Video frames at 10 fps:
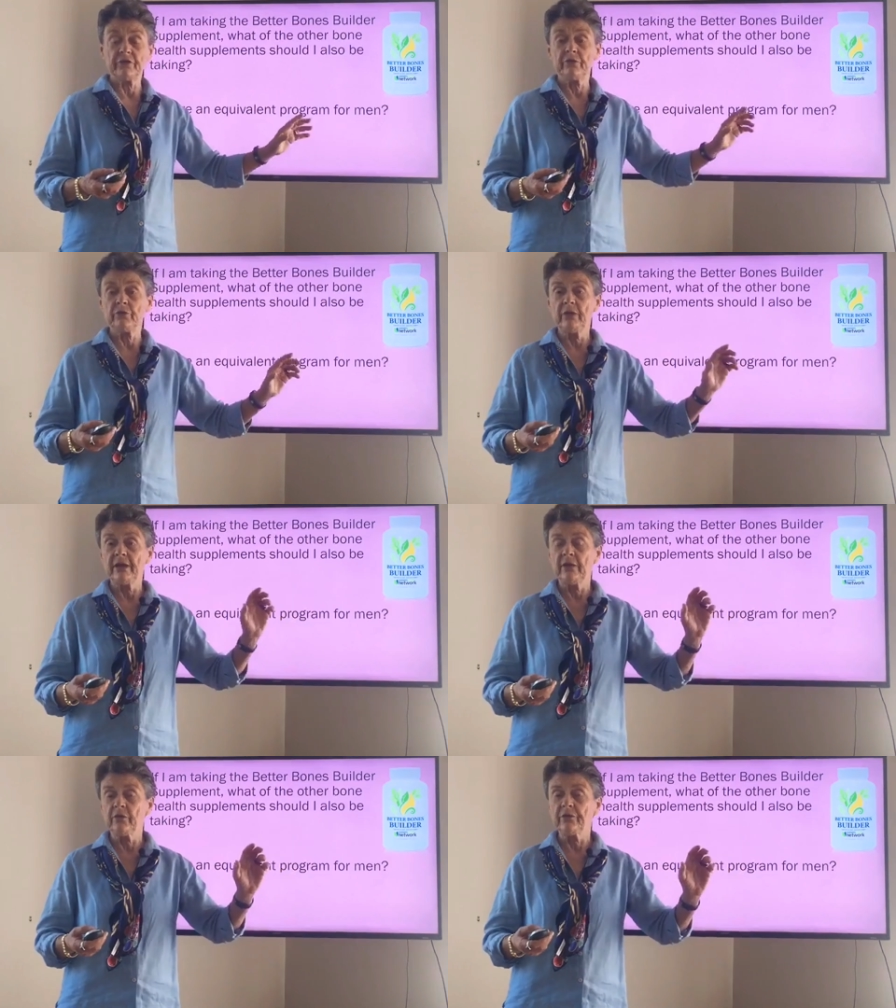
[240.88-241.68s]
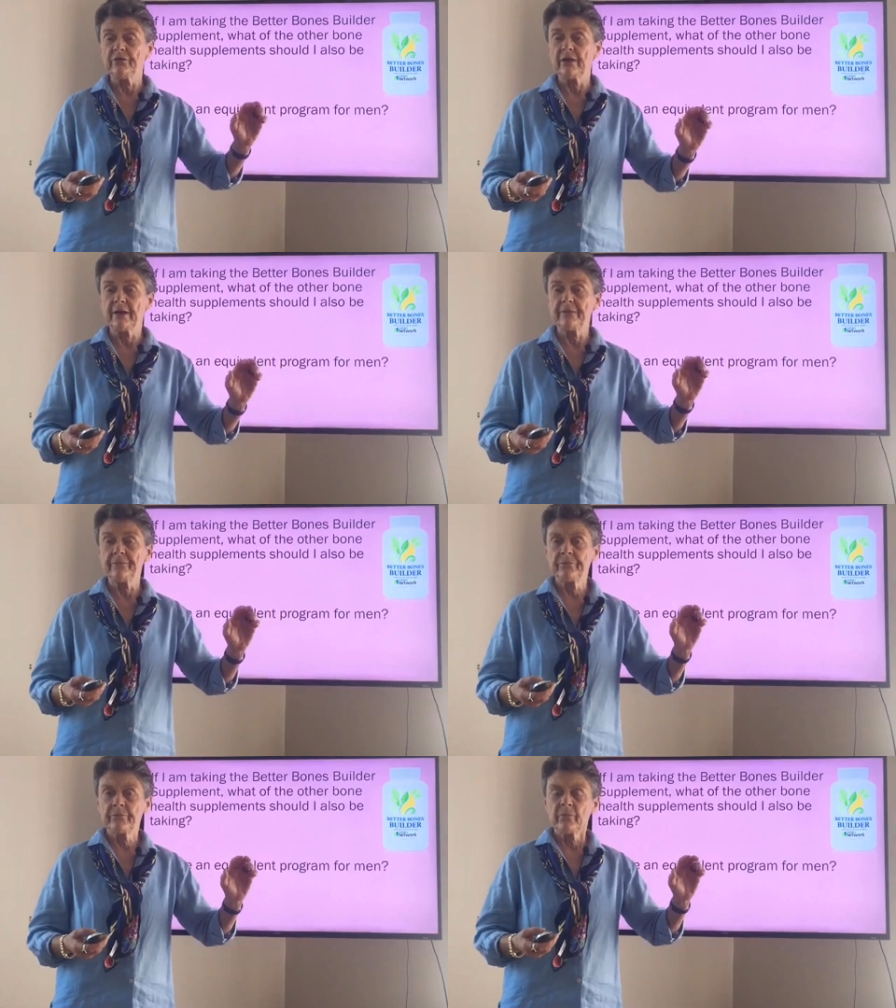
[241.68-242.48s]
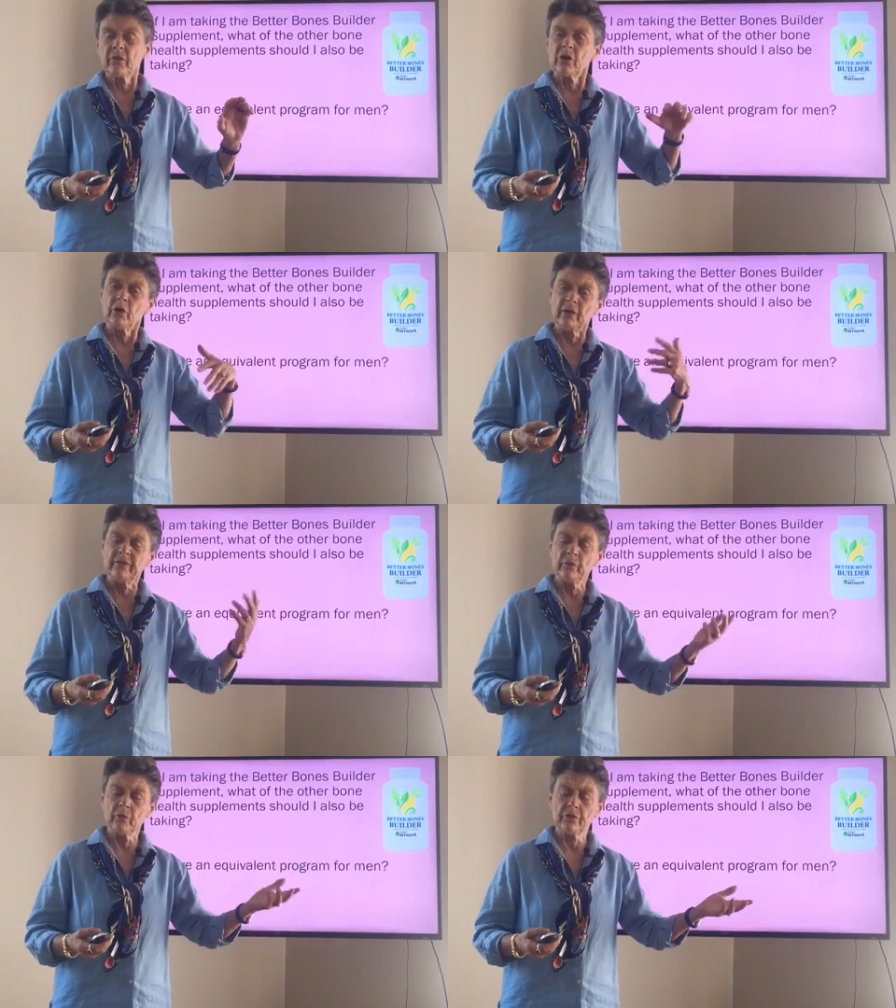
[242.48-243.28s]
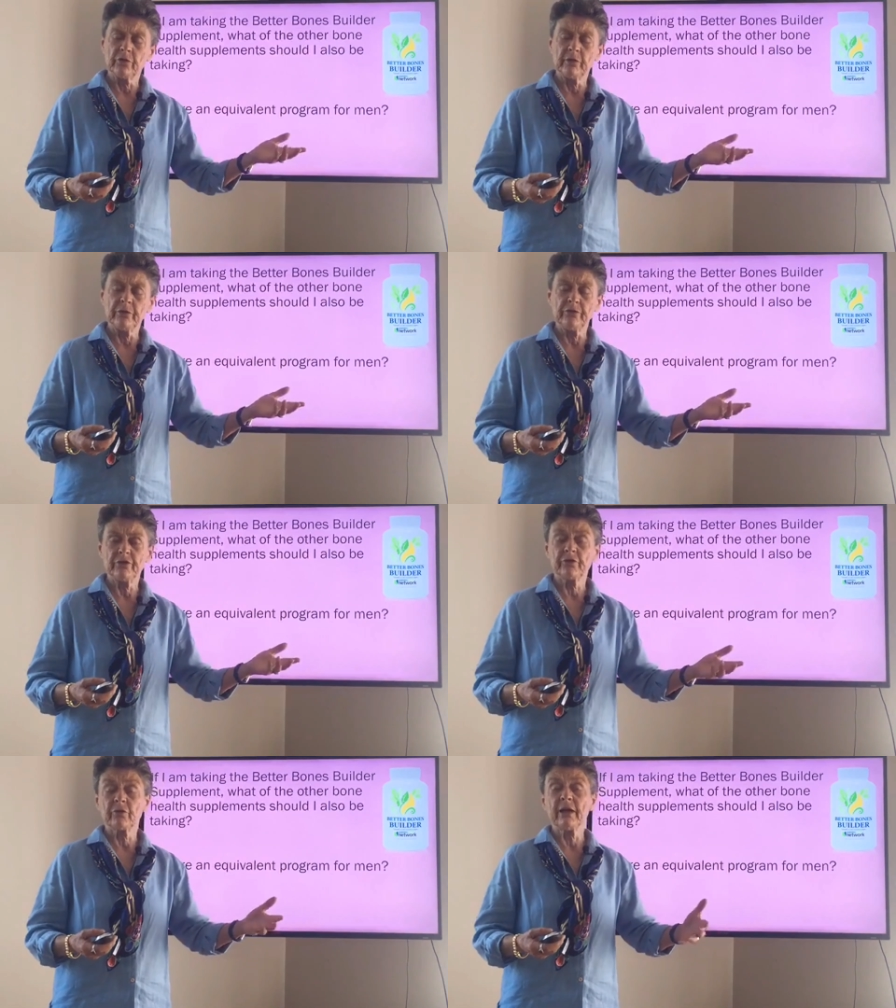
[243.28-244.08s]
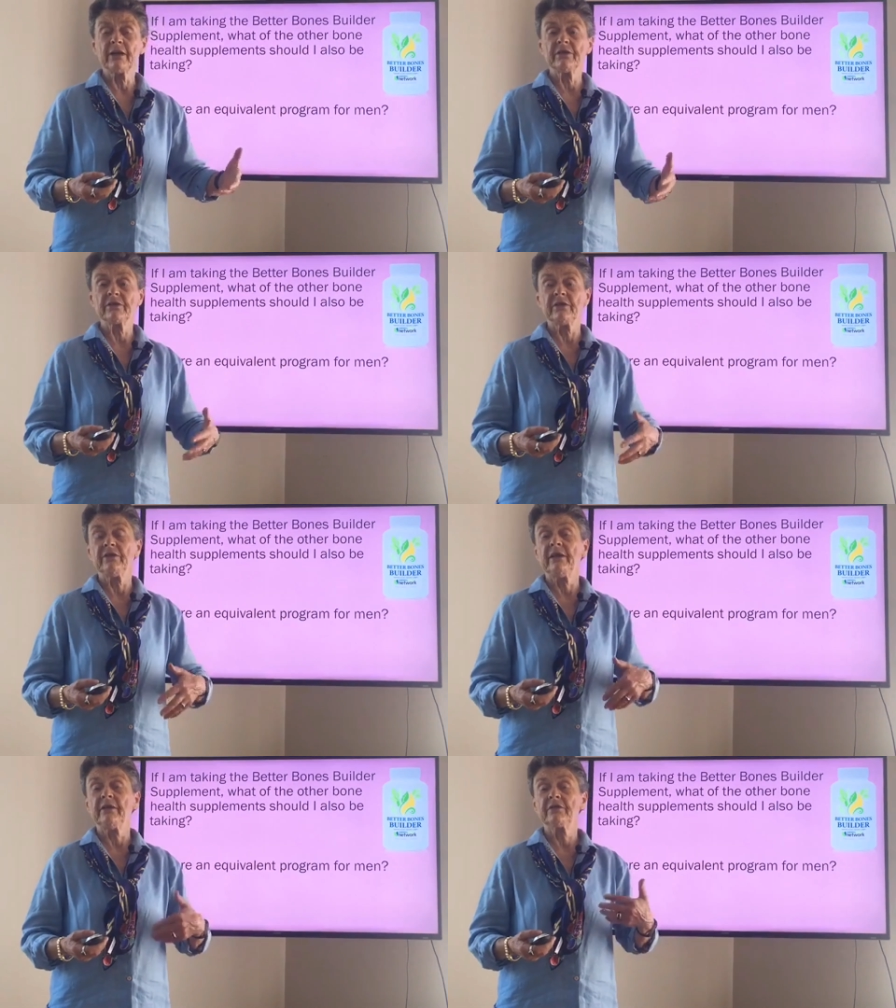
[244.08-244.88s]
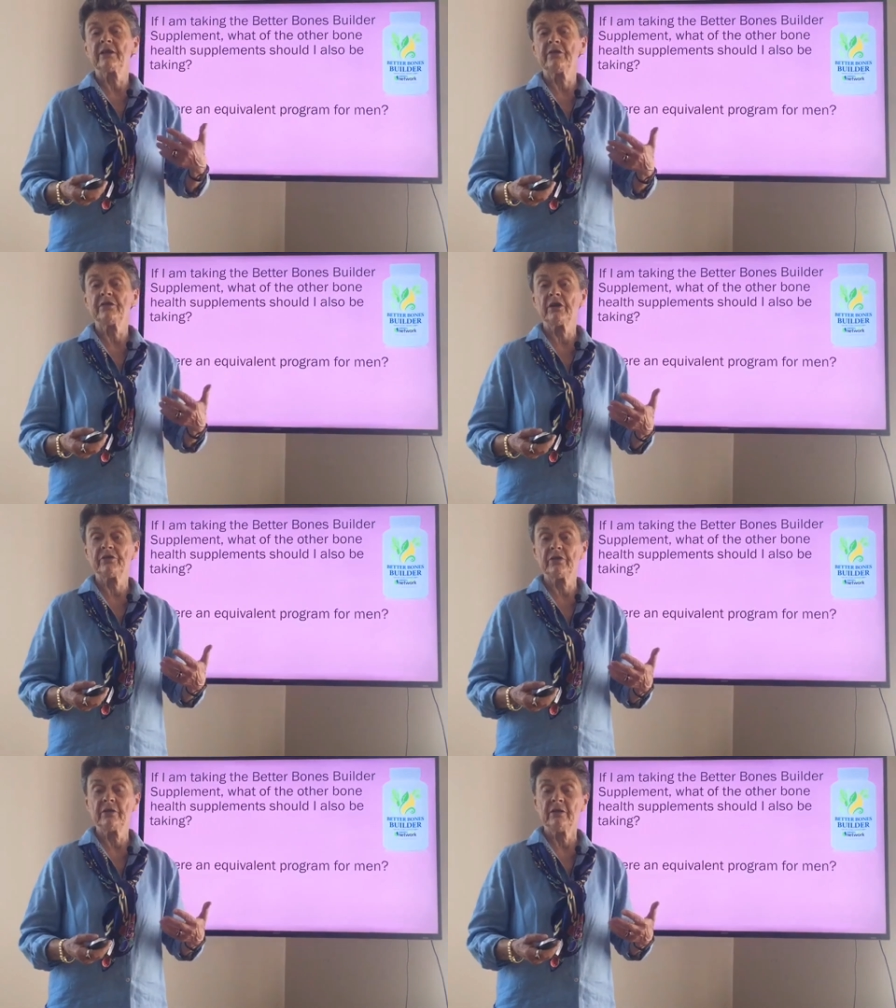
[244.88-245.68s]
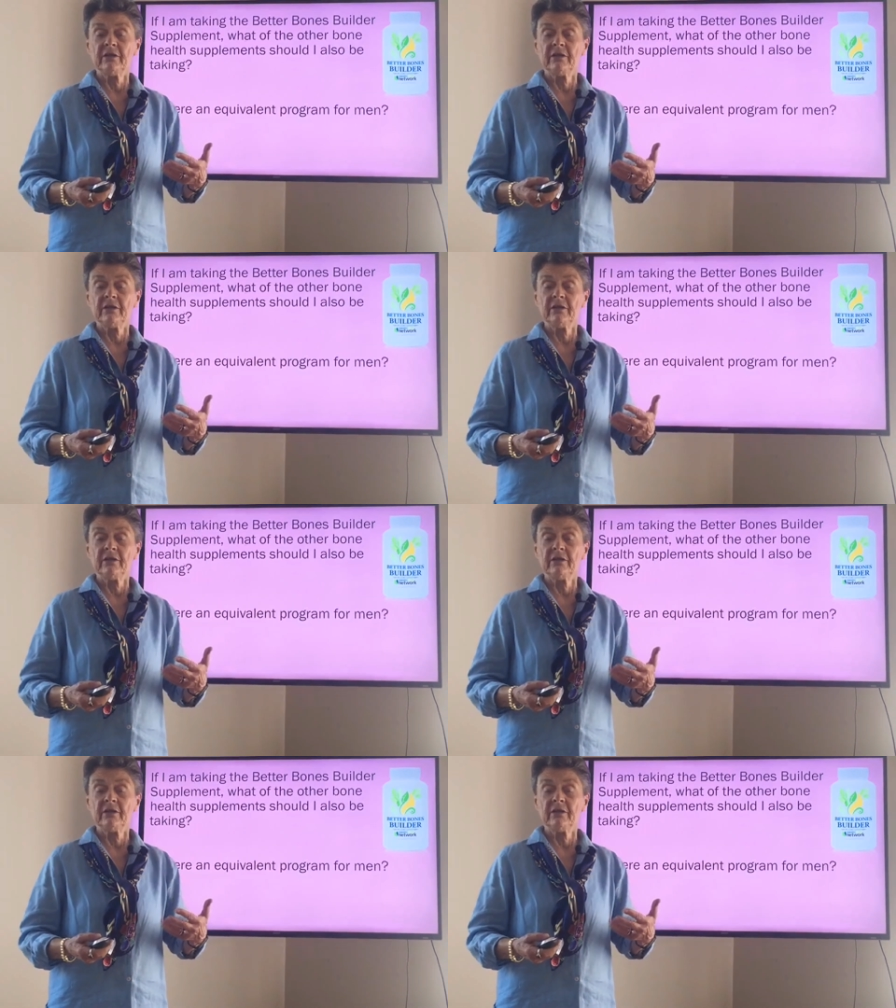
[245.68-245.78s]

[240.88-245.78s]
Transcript: you do that alkaline diet. You even work to reduce stress and enhance digestion.